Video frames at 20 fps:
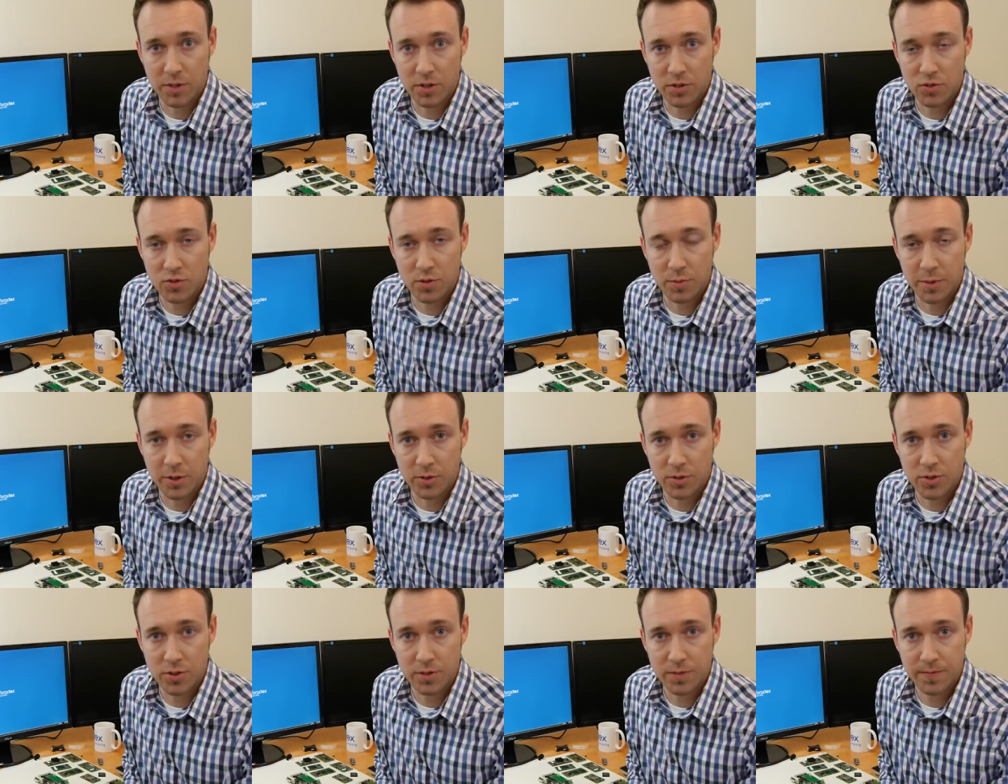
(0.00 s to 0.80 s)

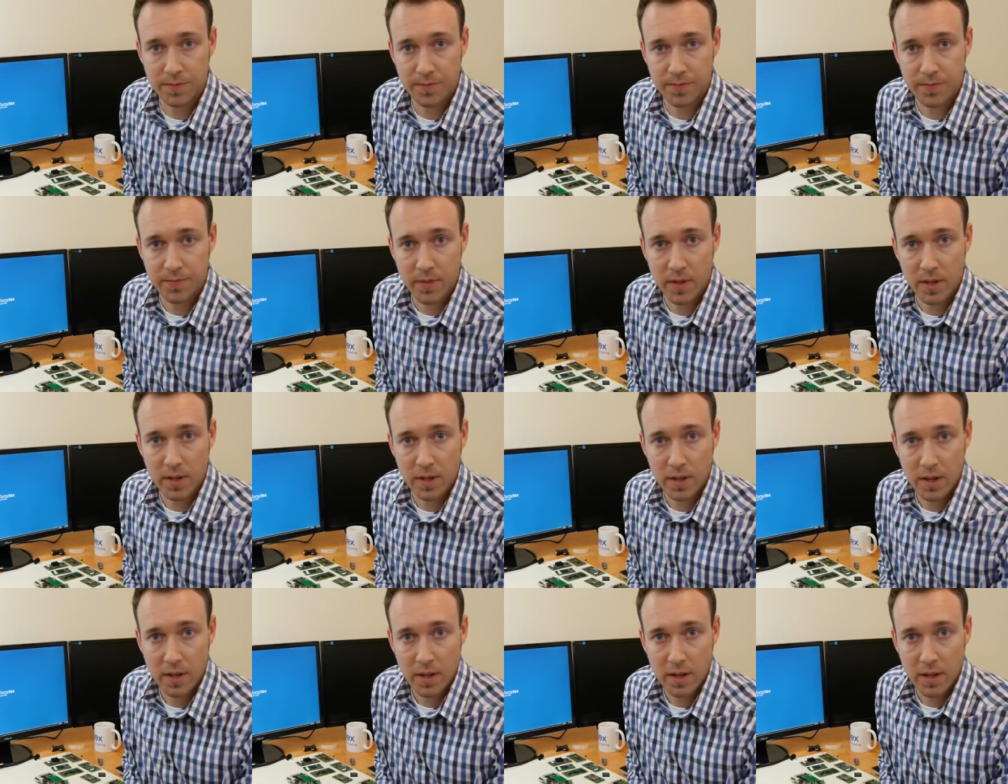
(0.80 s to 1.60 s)
distribution,
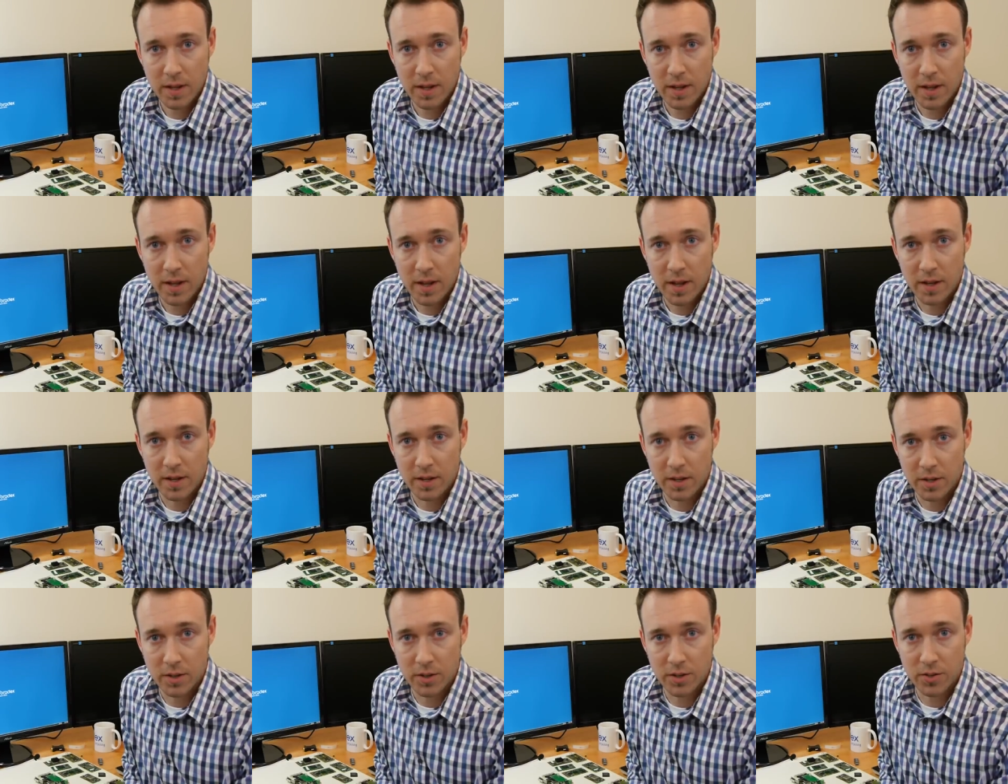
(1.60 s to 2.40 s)
and
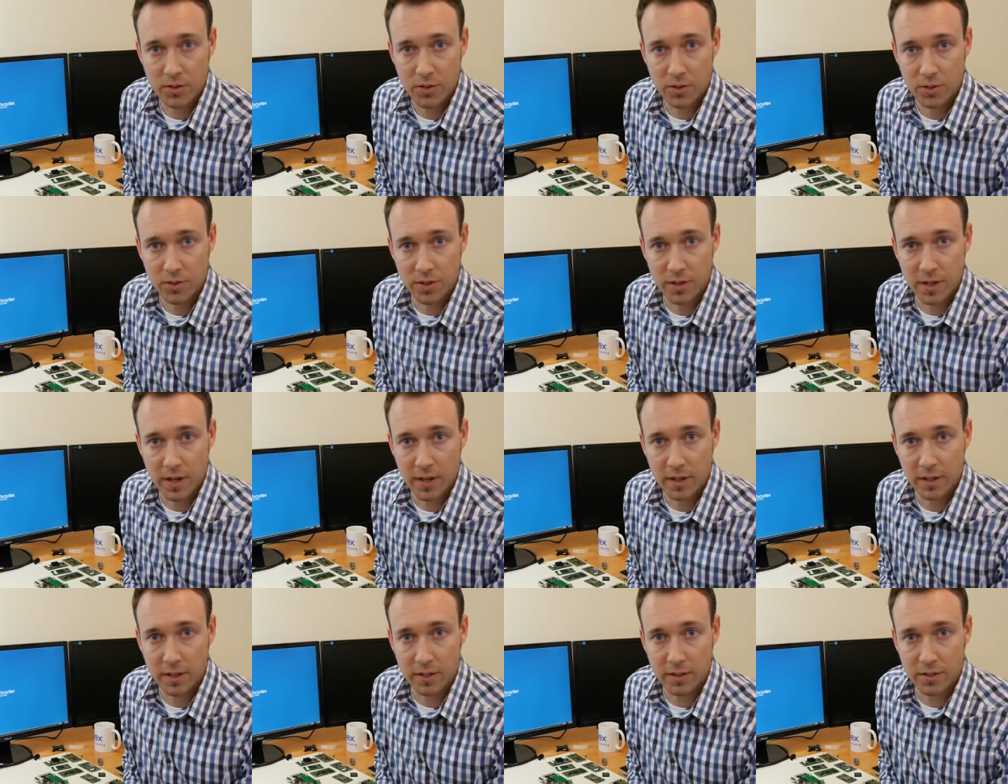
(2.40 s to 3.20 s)
here it's using
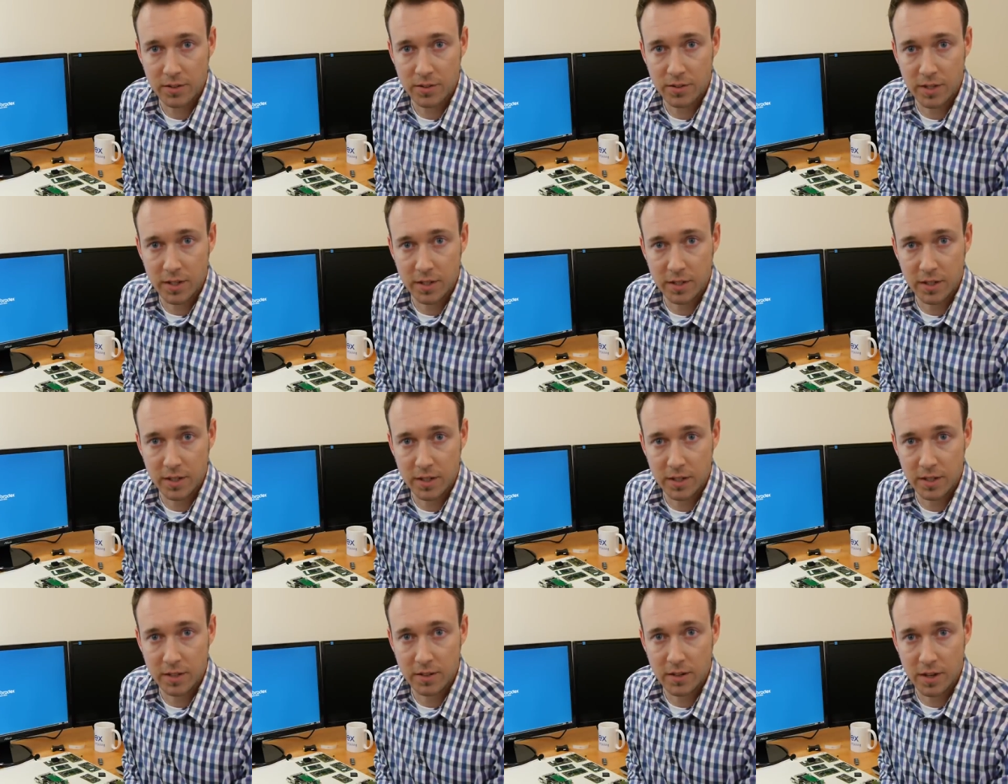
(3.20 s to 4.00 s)

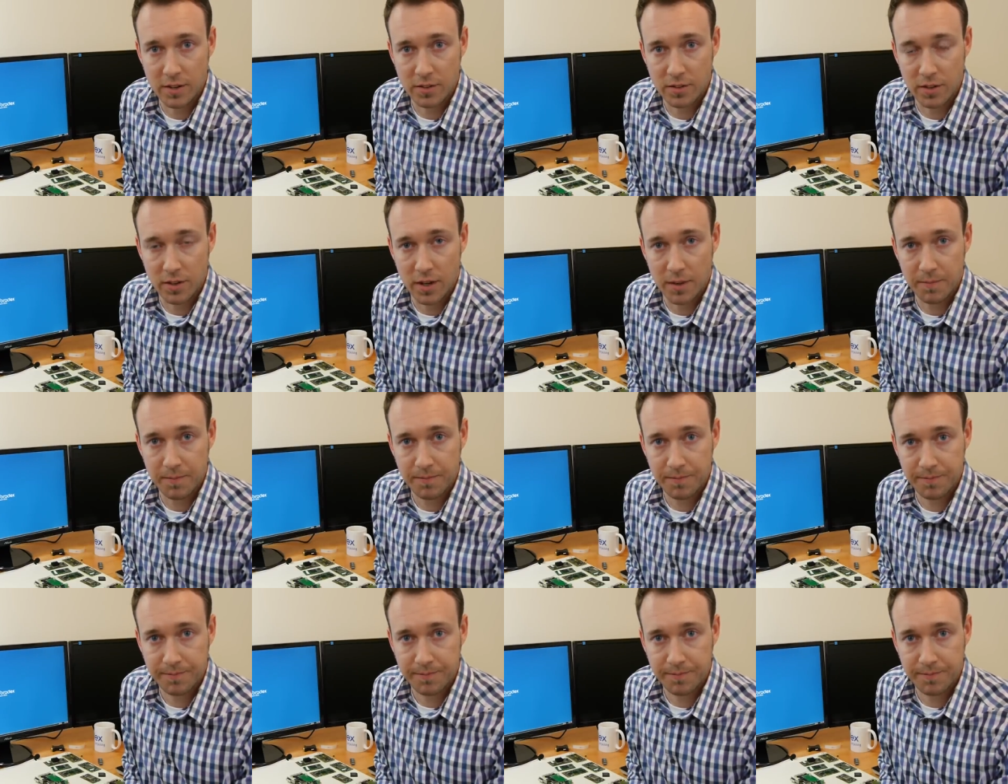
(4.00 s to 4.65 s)
LXDE desktop.